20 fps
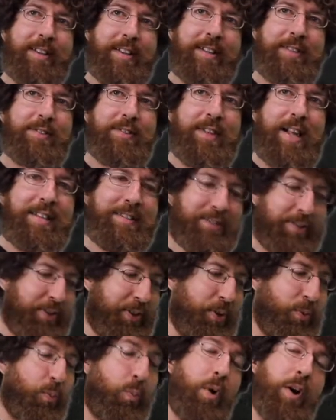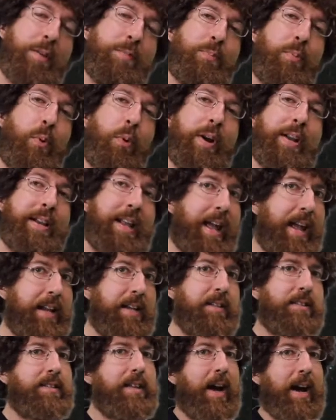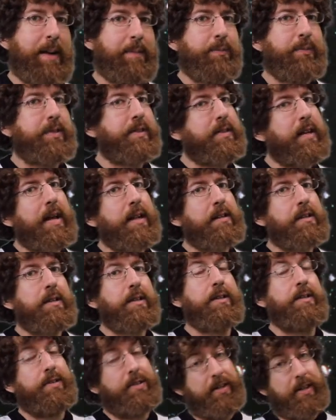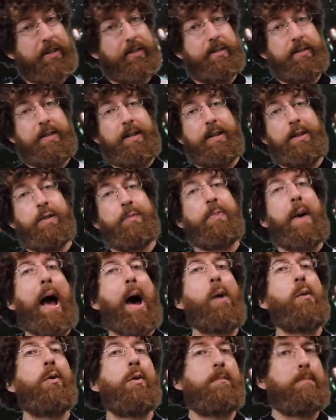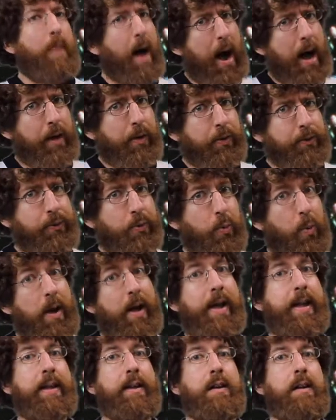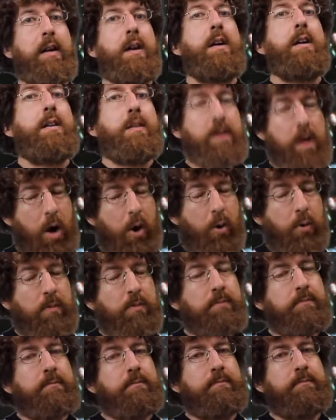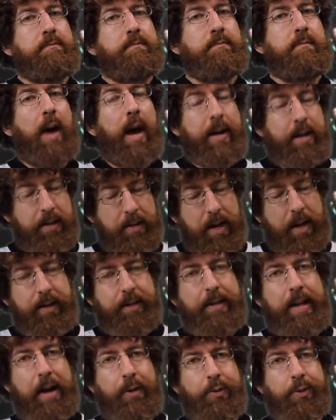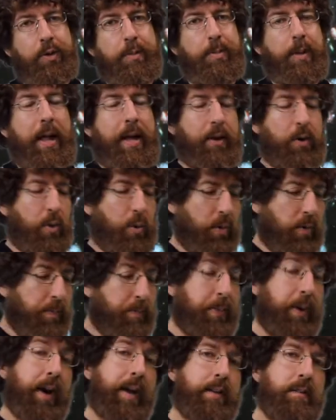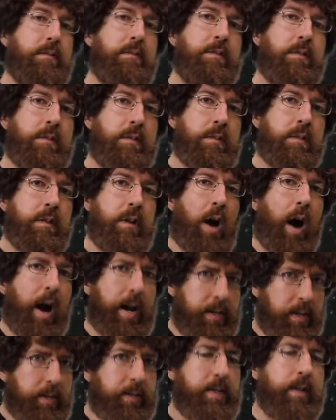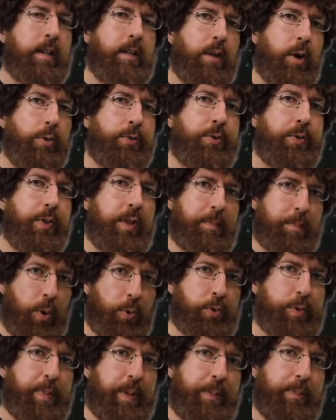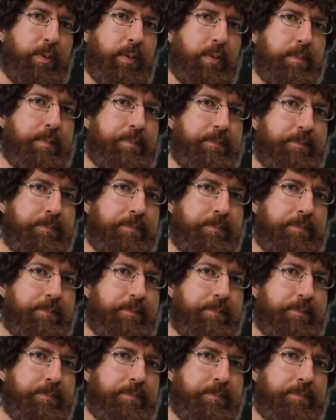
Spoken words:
is less than 1.8 times 10 to the 16th power miles away, no, I did not encounter a black hole, but I did get closer than most people.